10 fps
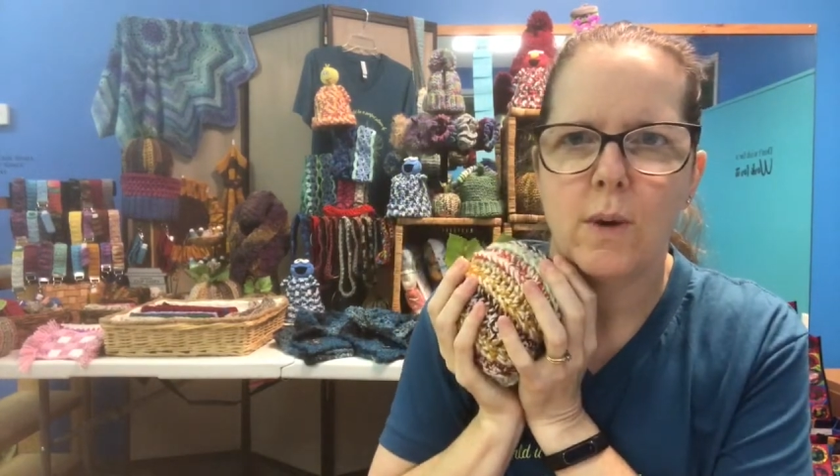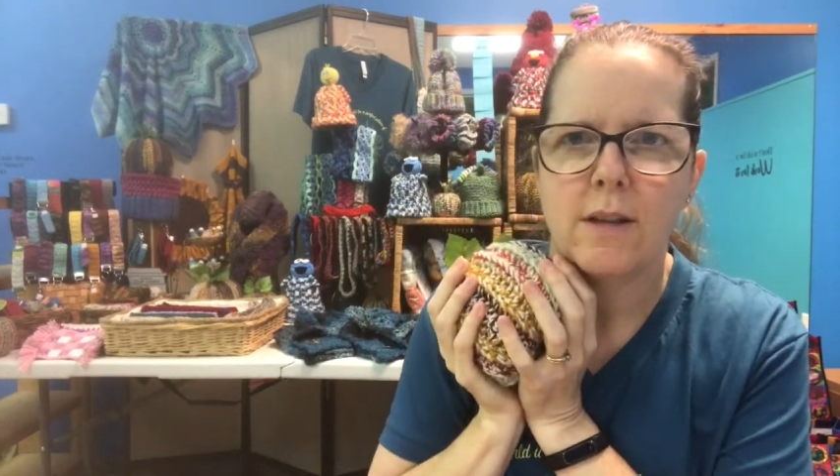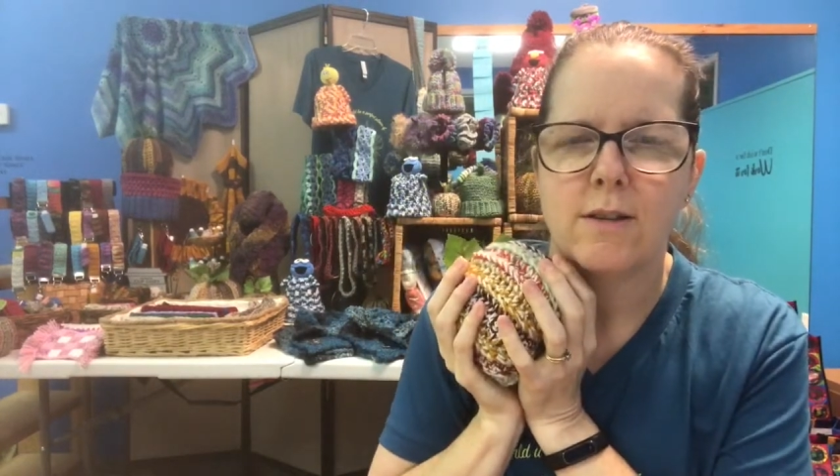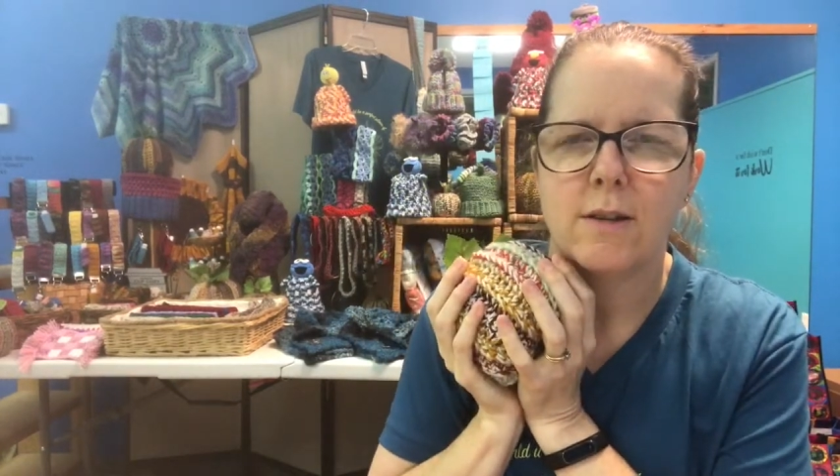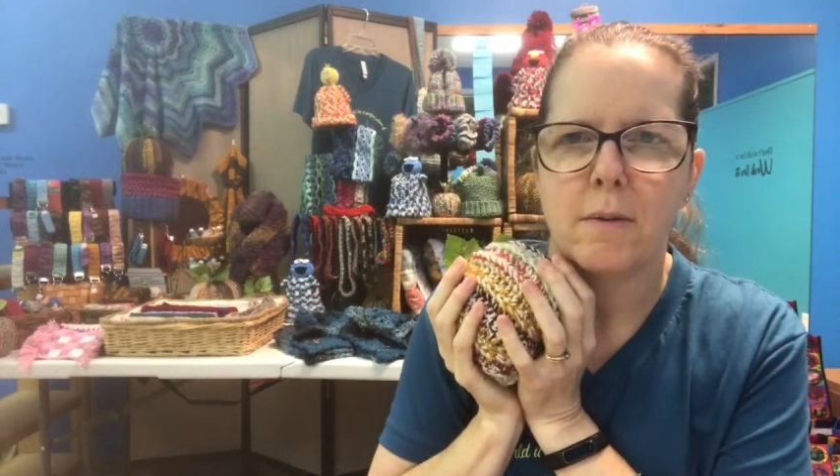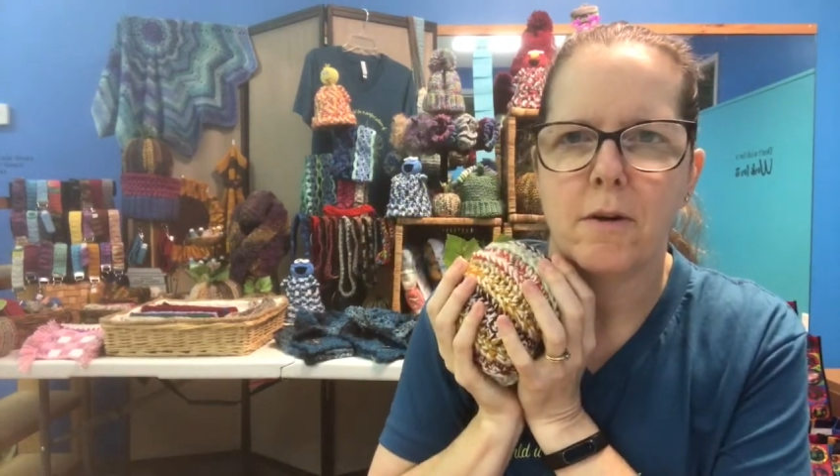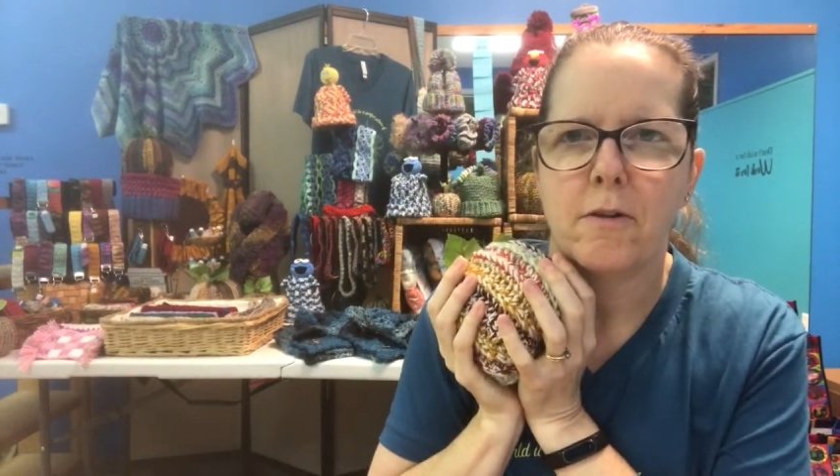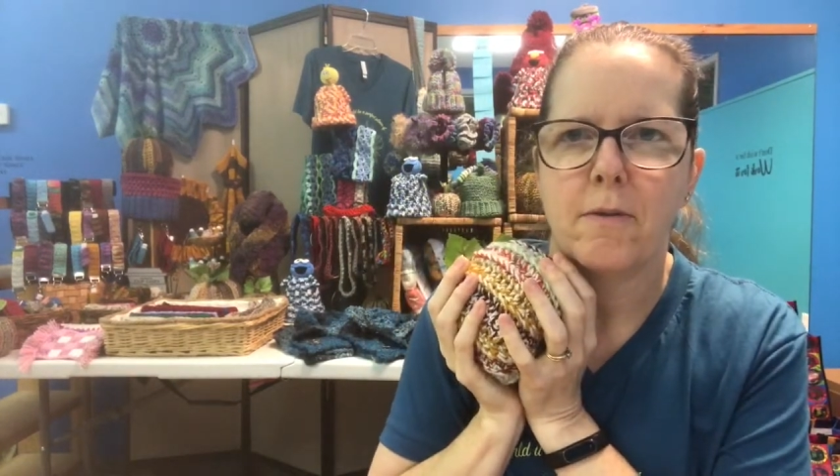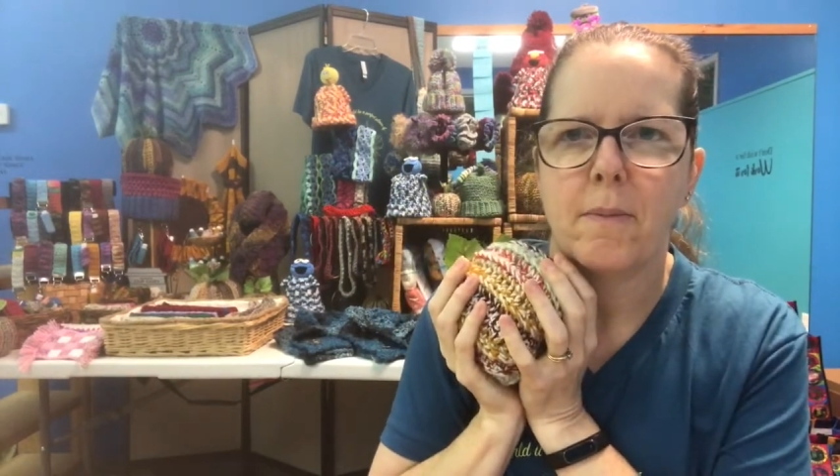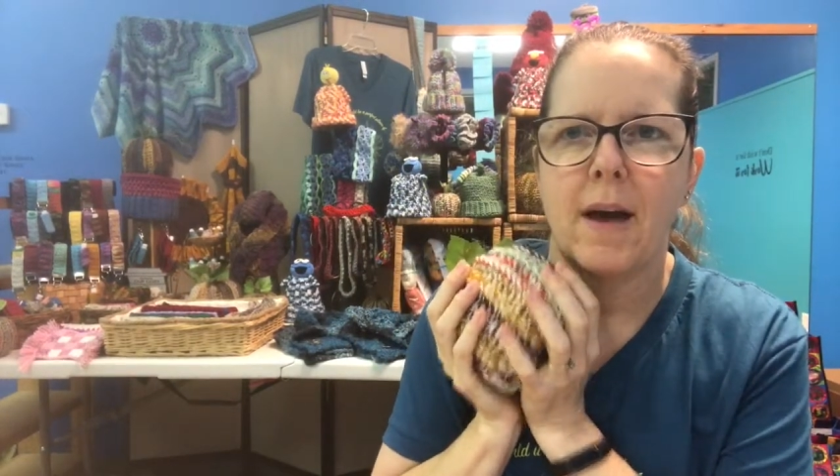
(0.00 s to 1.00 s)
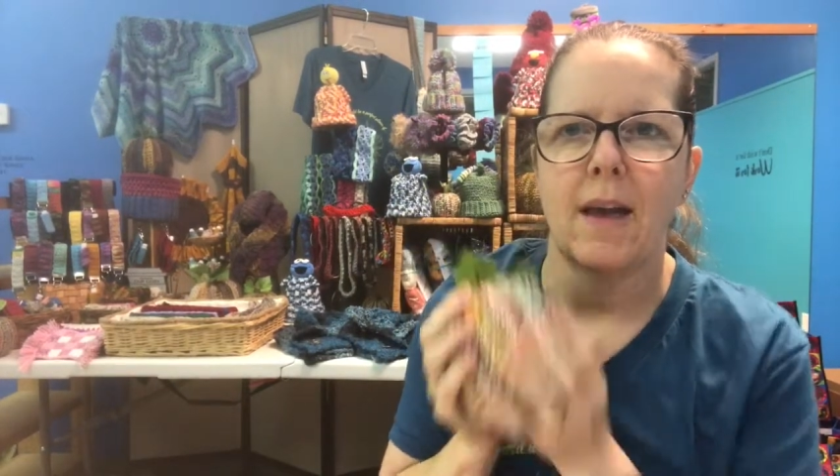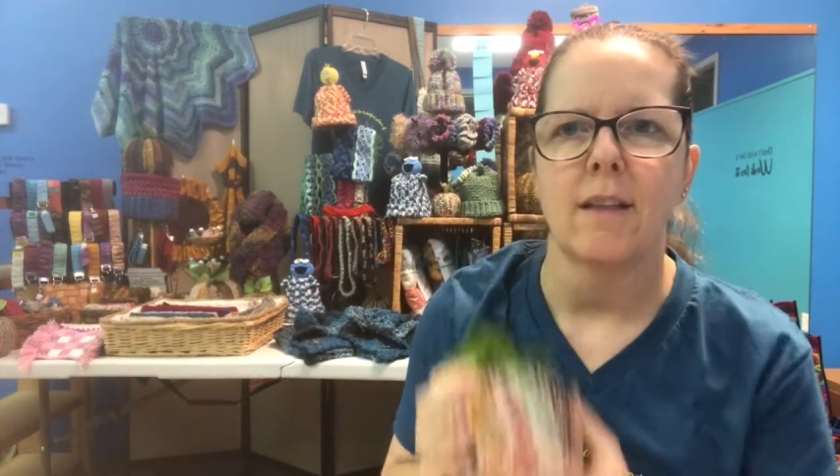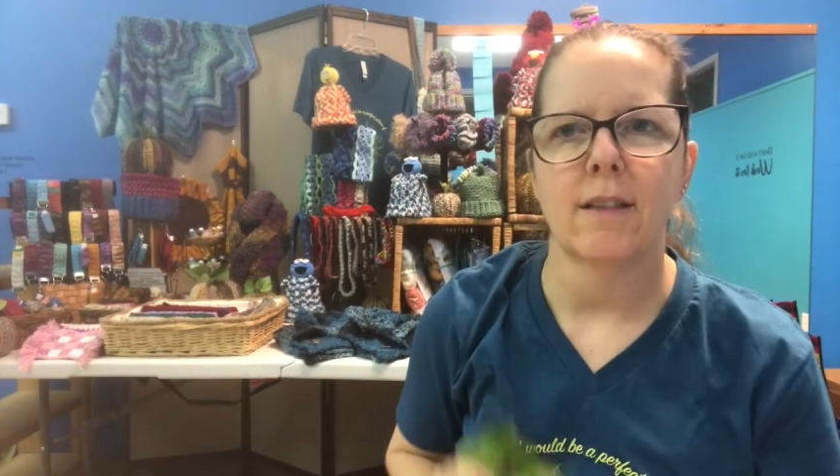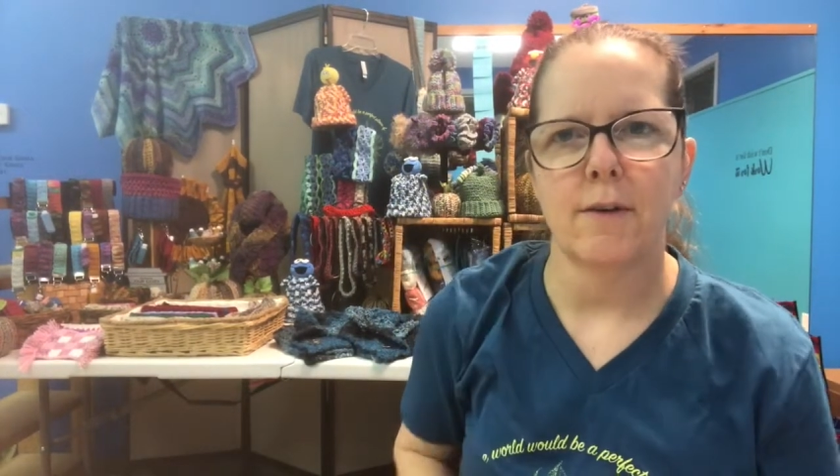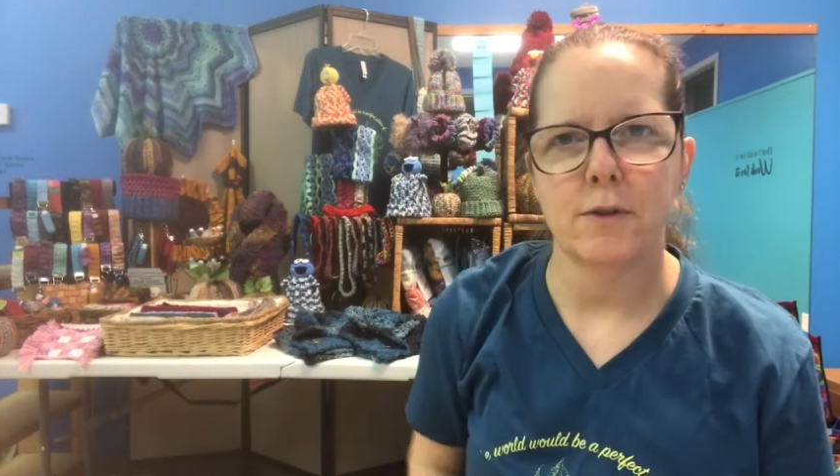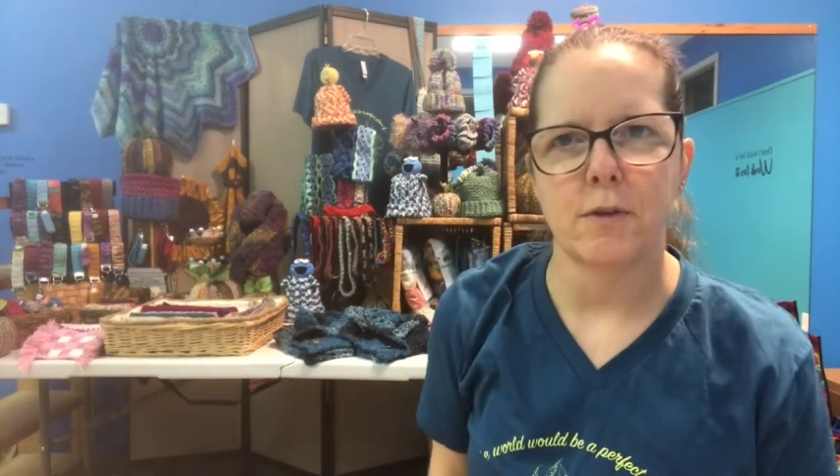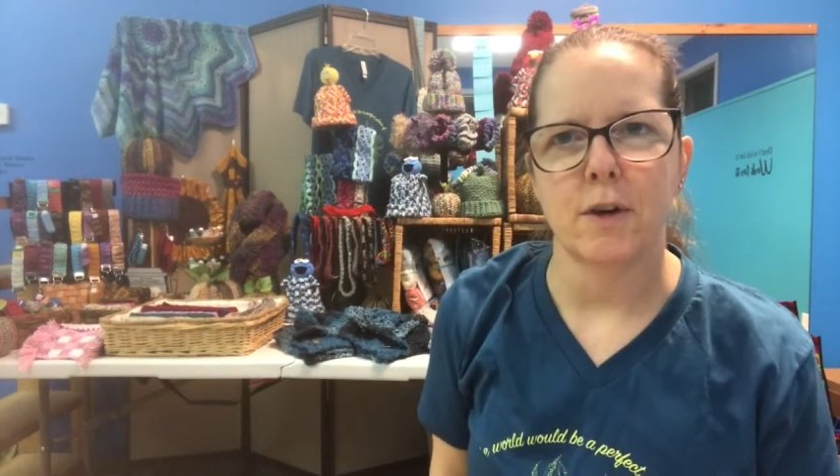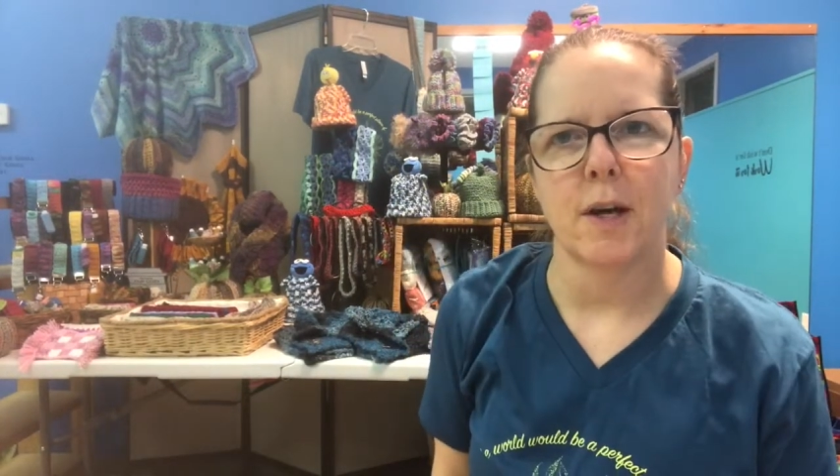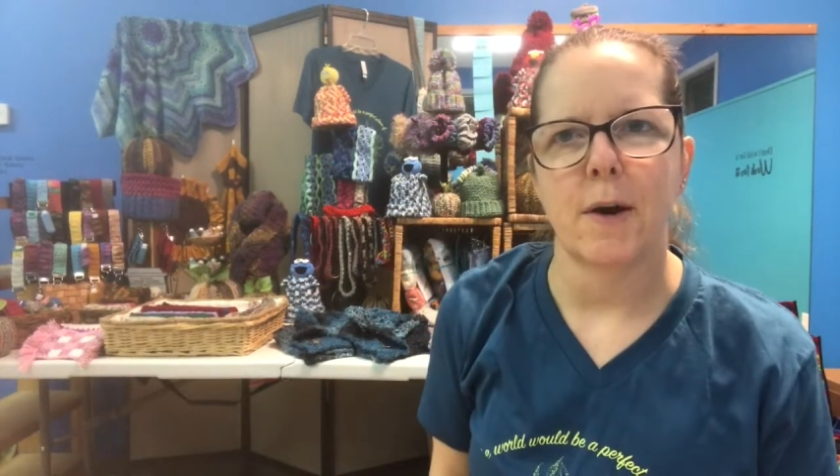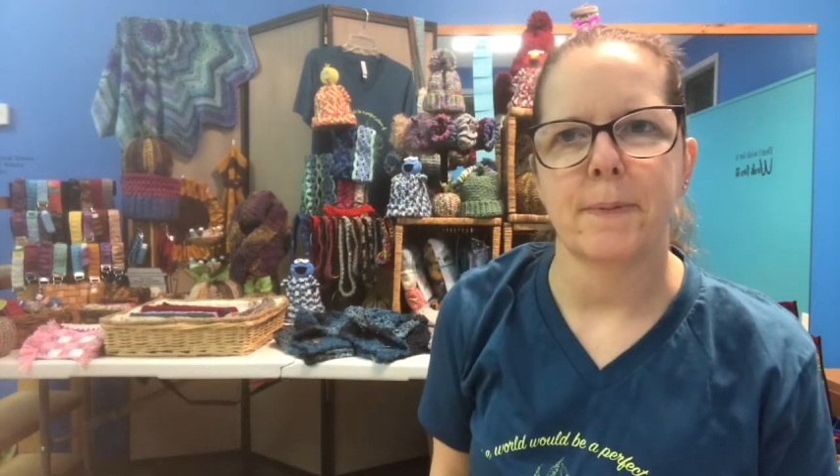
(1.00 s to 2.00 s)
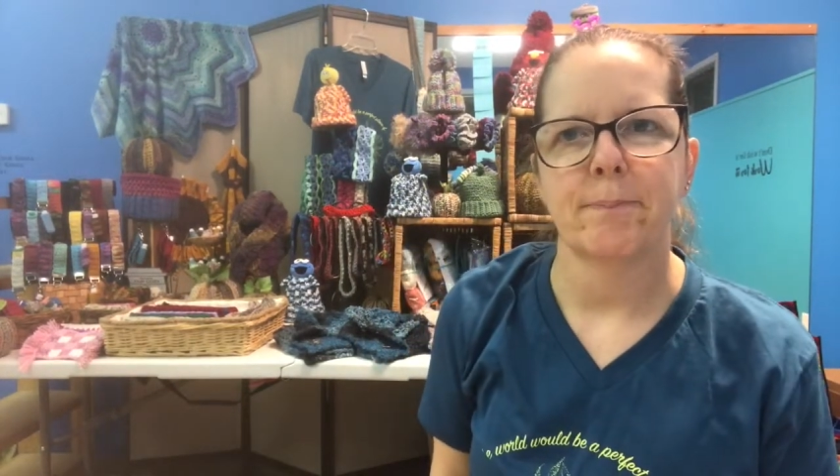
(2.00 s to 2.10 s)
with some of my leftover yarn.